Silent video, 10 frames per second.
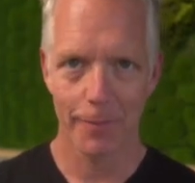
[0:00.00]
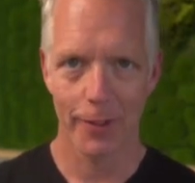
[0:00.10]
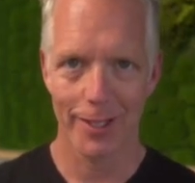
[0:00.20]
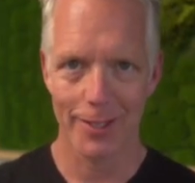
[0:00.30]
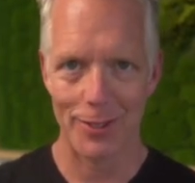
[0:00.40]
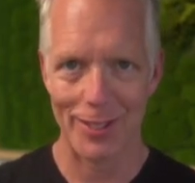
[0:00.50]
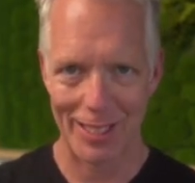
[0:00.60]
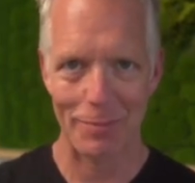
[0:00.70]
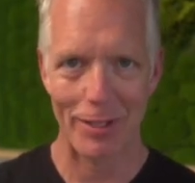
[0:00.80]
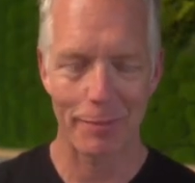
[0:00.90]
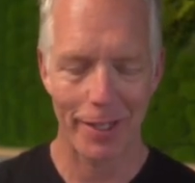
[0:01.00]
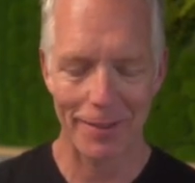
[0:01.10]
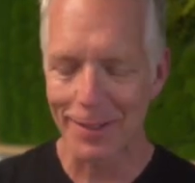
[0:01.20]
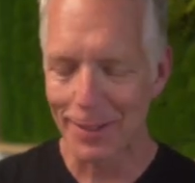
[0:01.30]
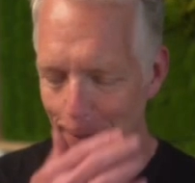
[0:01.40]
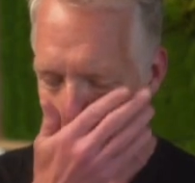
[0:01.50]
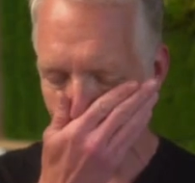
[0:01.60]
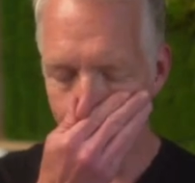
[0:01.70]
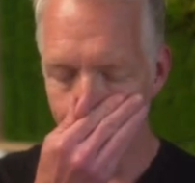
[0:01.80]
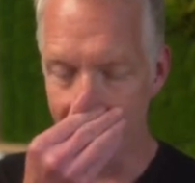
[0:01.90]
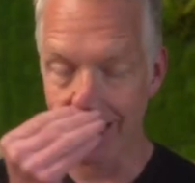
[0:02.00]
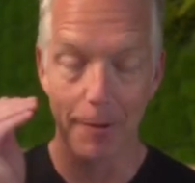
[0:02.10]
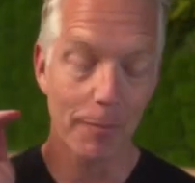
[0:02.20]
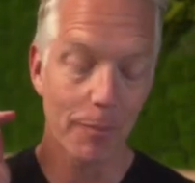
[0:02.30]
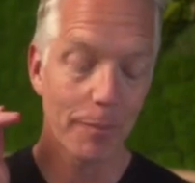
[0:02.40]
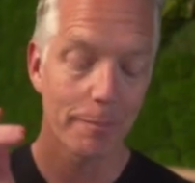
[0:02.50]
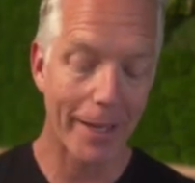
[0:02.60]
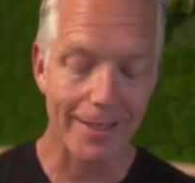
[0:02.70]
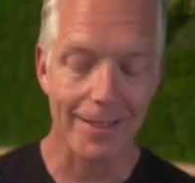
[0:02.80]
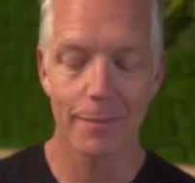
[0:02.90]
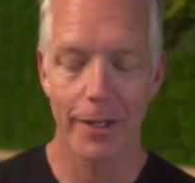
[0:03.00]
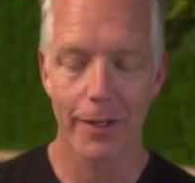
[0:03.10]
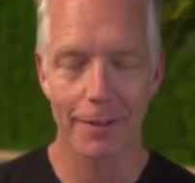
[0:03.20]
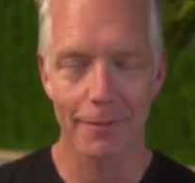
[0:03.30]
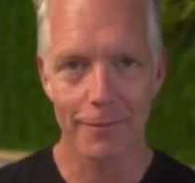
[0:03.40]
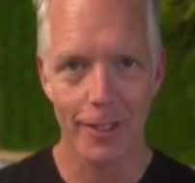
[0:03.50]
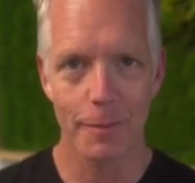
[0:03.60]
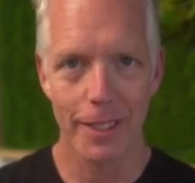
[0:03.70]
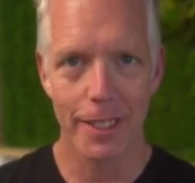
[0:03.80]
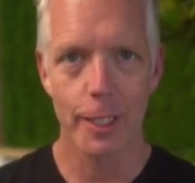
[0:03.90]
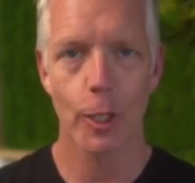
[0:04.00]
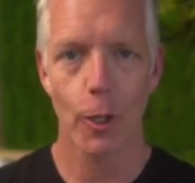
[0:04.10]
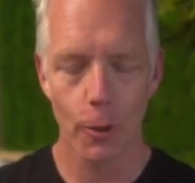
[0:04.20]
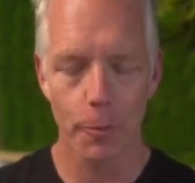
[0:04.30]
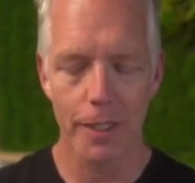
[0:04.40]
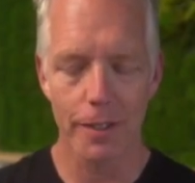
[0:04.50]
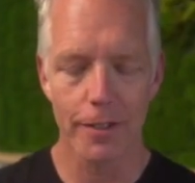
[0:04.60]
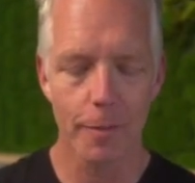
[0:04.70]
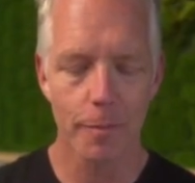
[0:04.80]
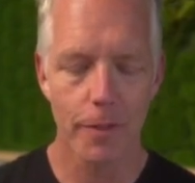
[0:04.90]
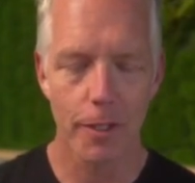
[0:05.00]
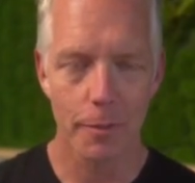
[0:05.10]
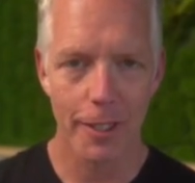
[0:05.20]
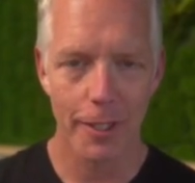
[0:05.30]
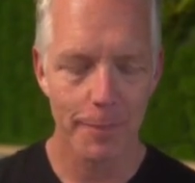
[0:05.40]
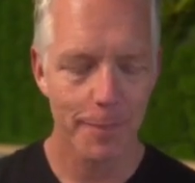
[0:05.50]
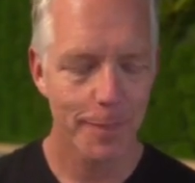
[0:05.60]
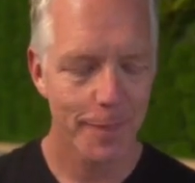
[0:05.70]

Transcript: All right, so just keep that in mind. Okay, back to the melody. Very beginning, opening theme, here we go.